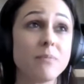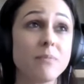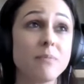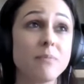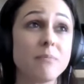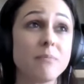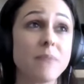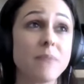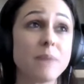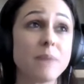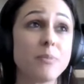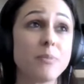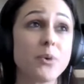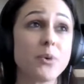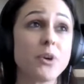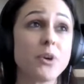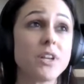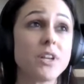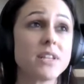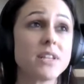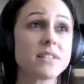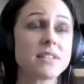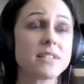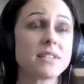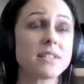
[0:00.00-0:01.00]
my
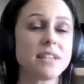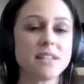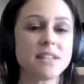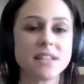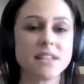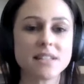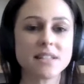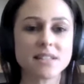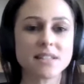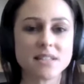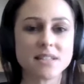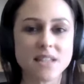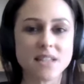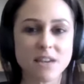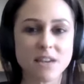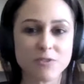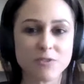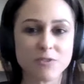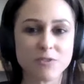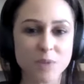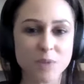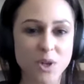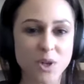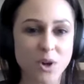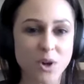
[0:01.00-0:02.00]
point is, healing doesn't have
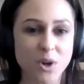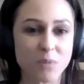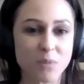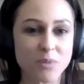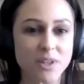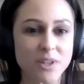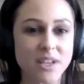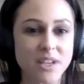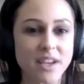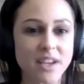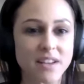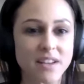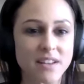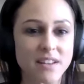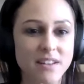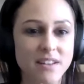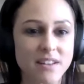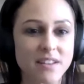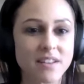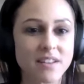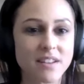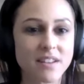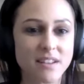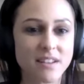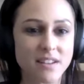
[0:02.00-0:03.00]
to be complicated.
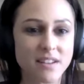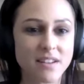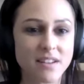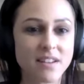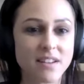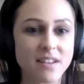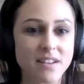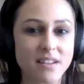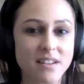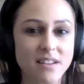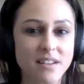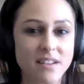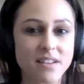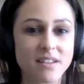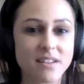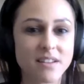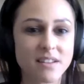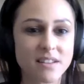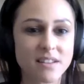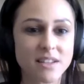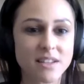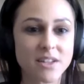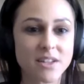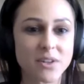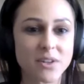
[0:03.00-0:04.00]

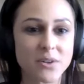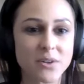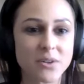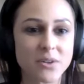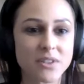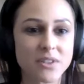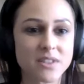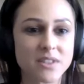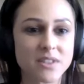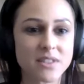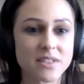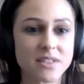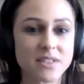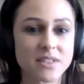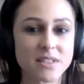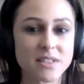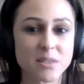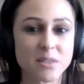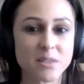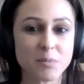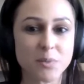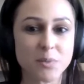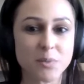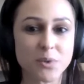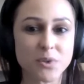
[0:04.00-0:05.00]
It's
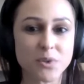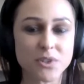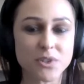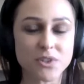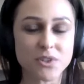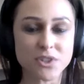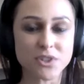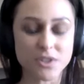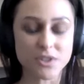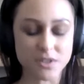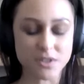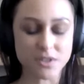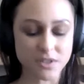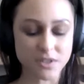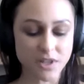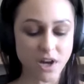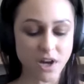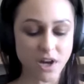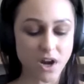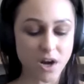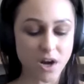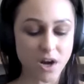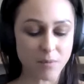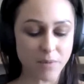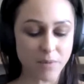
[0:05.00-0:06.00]
simple. It's just a
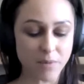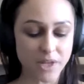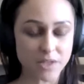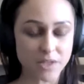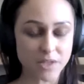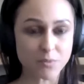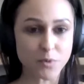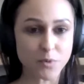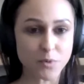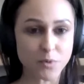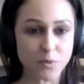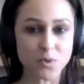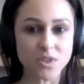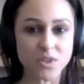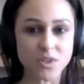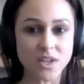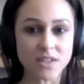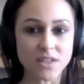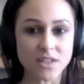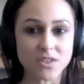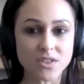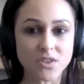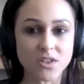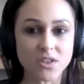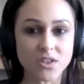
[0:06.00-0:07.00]
heart-based
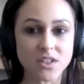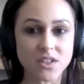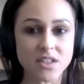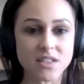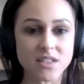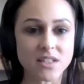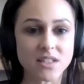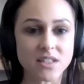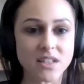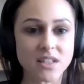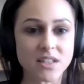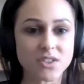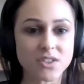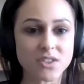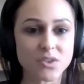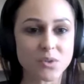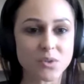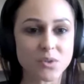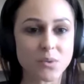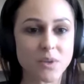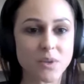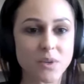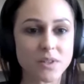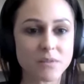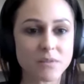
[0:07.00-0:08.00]
process, not an
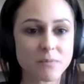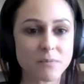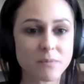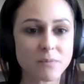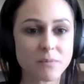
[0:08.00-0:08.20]
intellectual one.